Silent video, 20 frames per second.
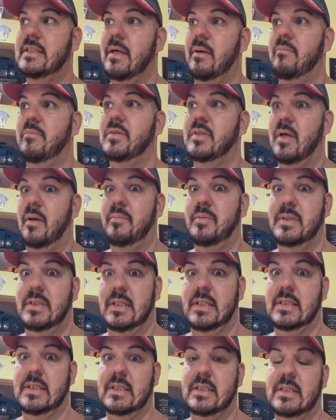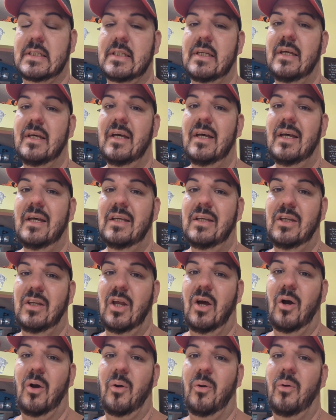some substance, you
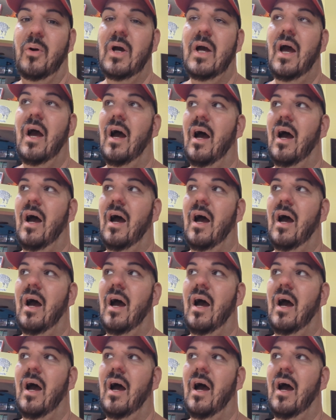know.